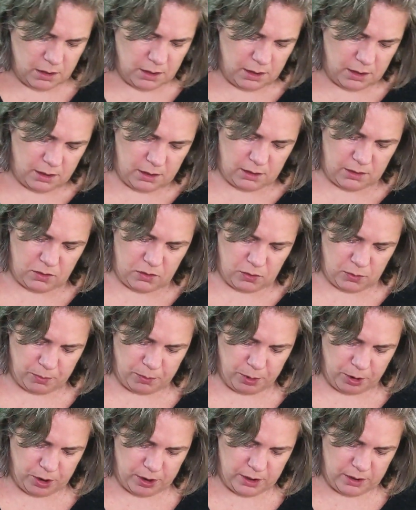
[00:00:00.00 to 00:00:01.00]
And
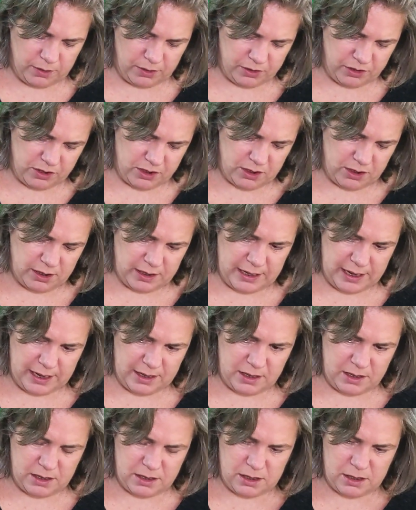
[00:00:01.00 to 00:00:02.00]
pardon, there's still an
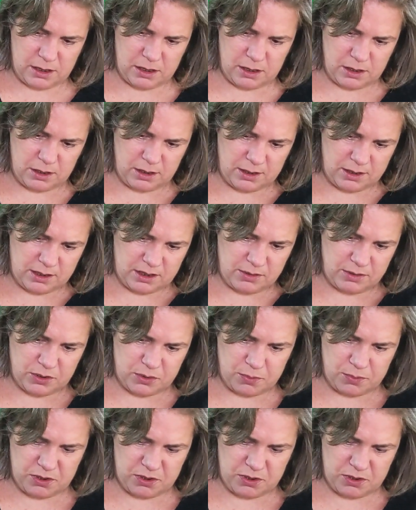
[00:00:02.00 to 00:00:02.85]
end here because I was